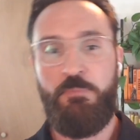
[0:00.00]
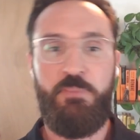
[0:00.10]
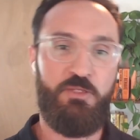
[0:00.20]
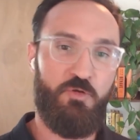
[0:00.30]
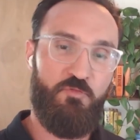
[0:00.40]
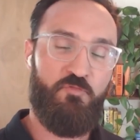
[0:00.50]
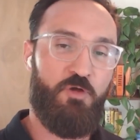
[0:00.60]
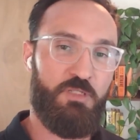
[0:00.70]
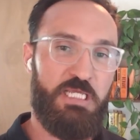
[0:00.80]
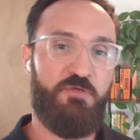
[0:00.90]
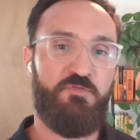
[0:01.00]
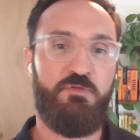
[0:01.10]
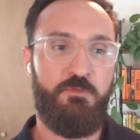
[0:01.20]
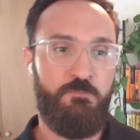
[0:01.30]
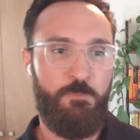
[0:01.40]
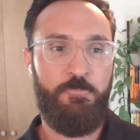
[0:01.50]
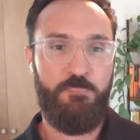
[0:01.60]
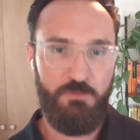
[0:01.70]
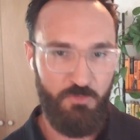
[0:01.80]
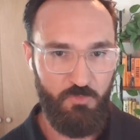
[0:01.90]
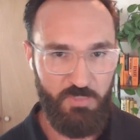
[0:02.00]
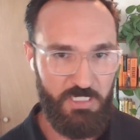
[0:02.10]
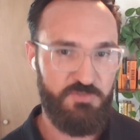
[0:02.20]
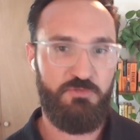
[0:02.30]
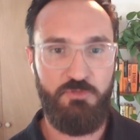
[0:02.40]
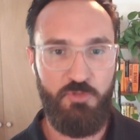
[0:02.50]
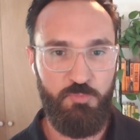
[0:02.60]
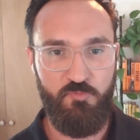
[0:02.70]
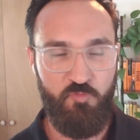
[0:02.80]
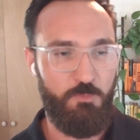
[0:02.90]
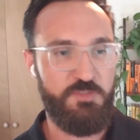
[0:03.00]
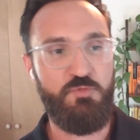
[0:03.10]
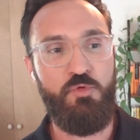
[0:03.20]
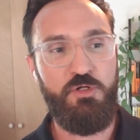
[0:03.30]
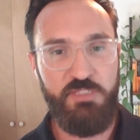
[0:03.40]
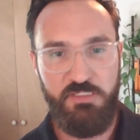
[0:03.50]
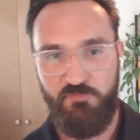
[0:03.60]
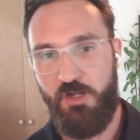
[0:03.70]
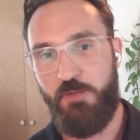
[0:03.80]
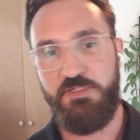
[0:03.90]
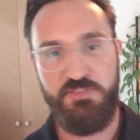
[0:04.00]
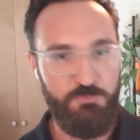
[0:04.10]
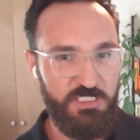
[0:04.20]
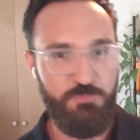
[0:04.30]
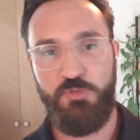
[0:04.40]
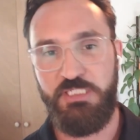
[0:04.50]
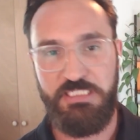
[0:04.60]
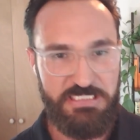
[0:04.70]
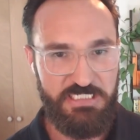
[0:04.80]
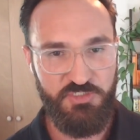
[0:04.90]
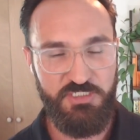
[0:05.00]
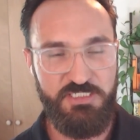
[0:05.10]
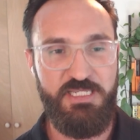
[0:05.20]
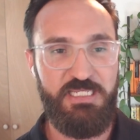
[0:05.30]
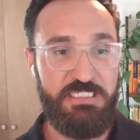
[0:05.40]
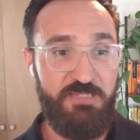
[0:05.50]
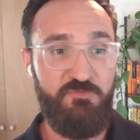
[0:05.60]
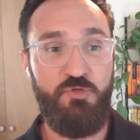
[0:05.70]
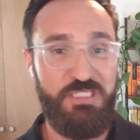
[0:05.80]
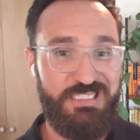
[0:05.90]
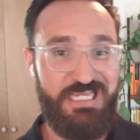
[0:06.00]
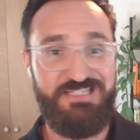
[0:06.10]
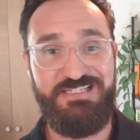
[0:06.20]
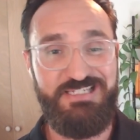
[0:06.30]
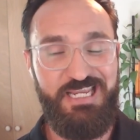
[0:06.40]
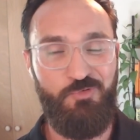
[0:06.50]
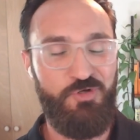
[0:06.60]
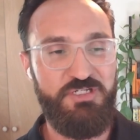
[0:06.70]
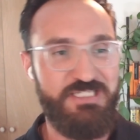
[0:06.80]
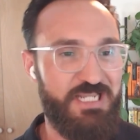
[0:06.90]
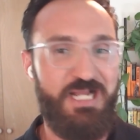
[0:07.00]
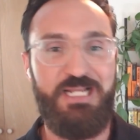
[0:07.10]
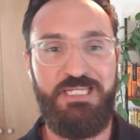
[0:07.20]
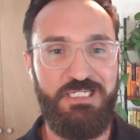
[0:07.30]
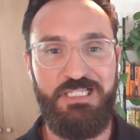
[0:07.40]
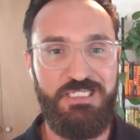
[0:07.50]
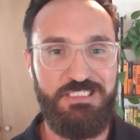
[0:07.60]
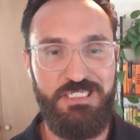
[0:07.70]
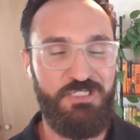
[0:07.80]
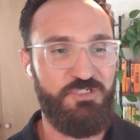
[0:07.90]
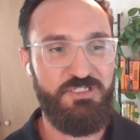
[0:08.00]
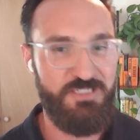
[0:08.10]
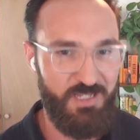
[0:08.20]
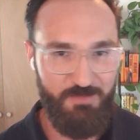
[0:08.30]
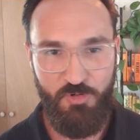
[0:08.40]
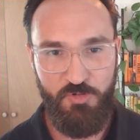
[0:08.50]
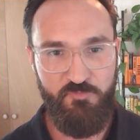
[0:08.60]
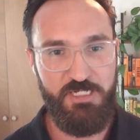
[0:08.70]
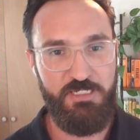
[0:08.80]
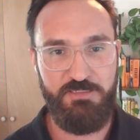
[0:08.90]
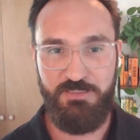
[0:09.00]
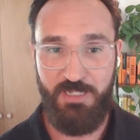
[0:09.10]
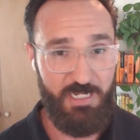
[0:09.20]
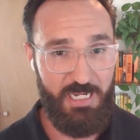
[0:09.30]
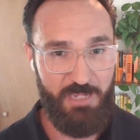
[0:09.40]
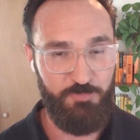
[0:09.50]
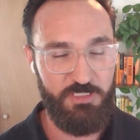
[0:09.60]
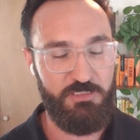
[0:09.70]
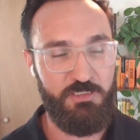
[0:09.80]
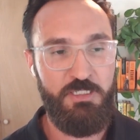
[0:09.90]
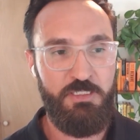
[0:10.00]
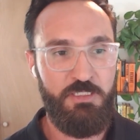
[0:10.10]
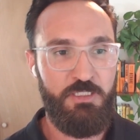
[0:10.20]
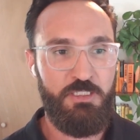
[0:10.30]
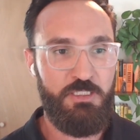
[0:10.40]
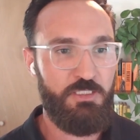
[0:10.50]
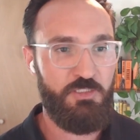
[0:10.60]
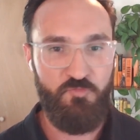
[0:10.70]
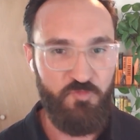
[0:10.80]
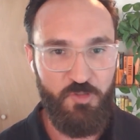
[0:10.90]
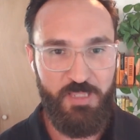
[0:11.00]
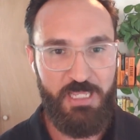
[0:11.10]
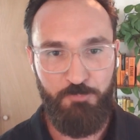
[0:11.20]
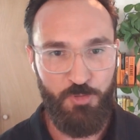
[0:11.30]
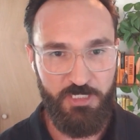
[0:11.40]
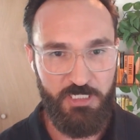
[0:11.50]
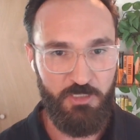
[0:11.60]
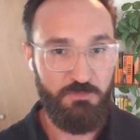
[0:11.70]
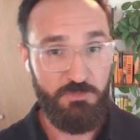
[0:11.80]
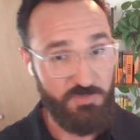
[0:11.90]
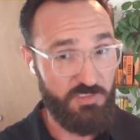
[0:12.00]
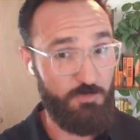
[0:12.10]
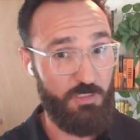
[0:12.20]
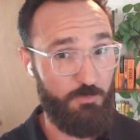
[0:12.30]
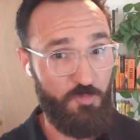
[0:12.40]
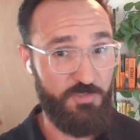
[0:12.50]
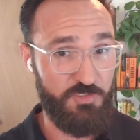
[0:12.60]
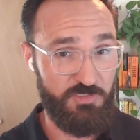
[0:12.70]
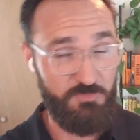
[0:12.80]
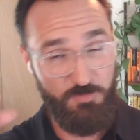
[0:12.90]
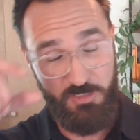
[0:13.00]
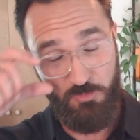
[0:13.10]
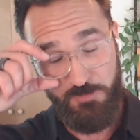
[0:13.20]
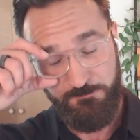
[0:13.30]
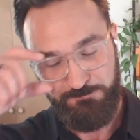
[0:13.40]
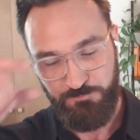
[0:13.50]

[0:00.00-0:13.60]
Then go to the far left. Low arousal, low performance. What are the environments, the people, the conditions that give you in that state where you're just not getting a lot done? You're just not motivated, not happy. You're feeling that burnout, which could be on both extremes, by the way.